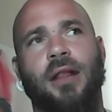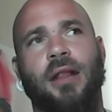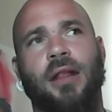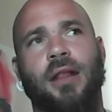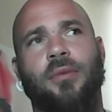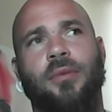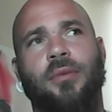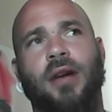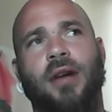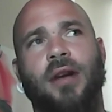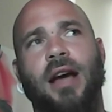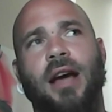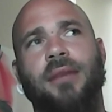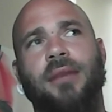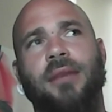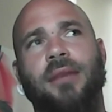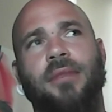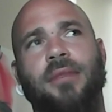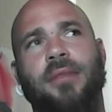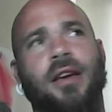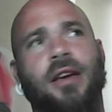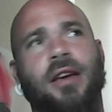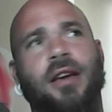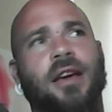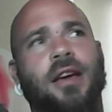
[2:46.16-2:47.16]

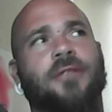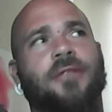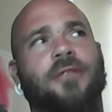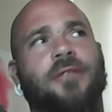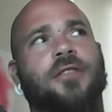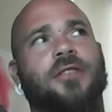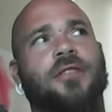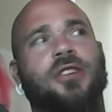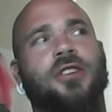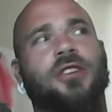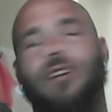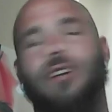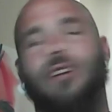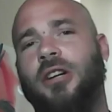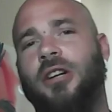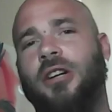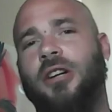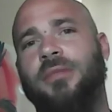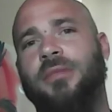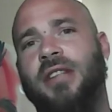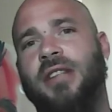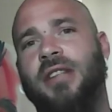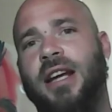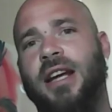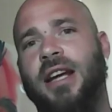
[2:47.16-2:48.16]
If the
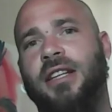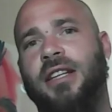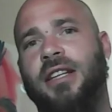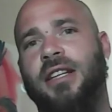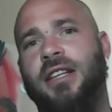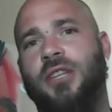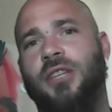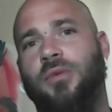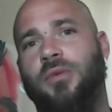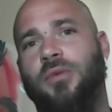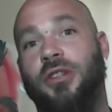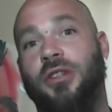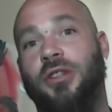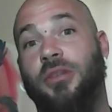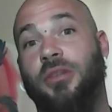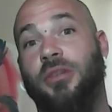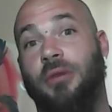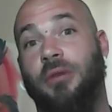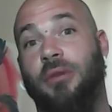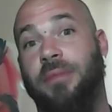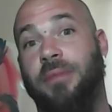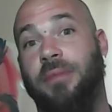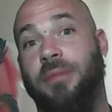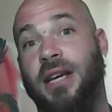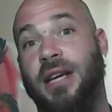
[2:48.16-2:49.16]
circumstances were to
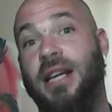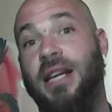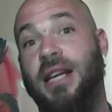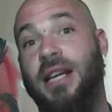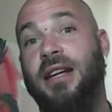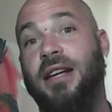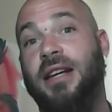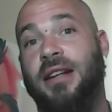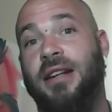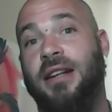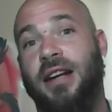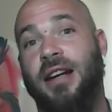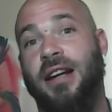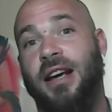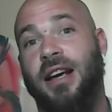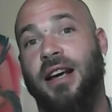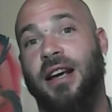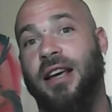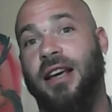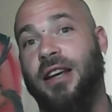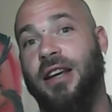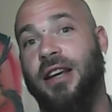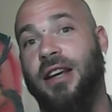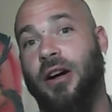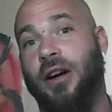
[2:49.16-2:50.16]
repeat,
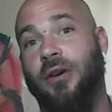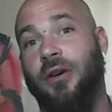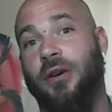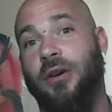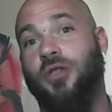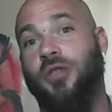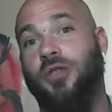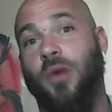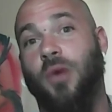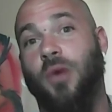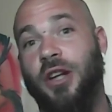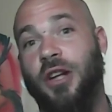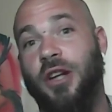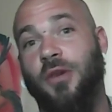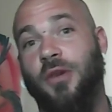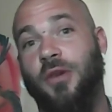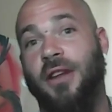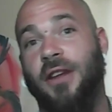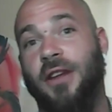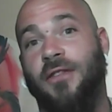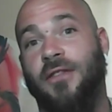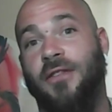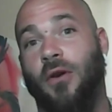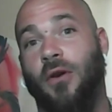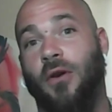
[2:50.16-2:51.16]
in
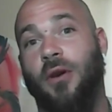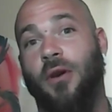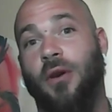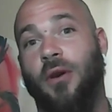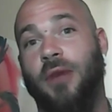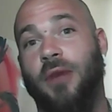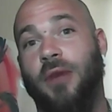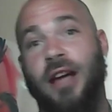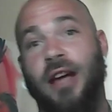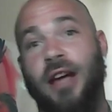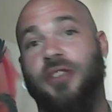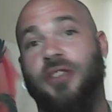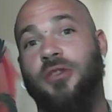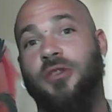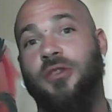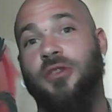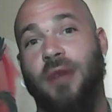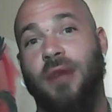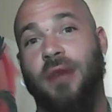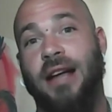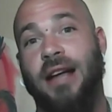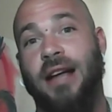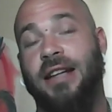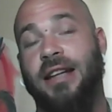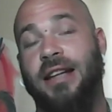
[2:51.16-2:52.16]
2024, would I do
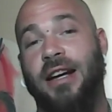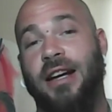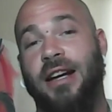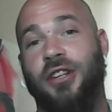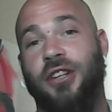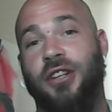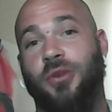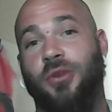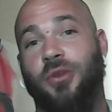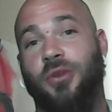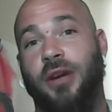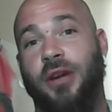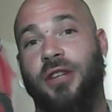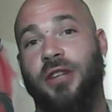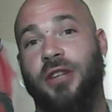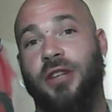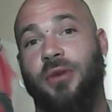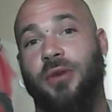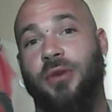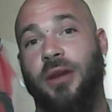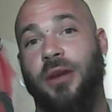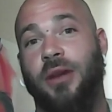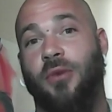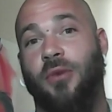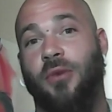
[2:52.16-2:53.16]
what I did in
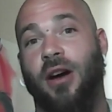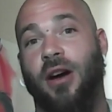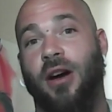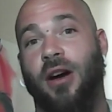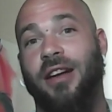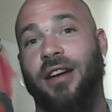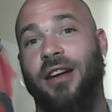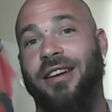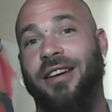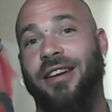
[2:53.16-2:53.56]
2021?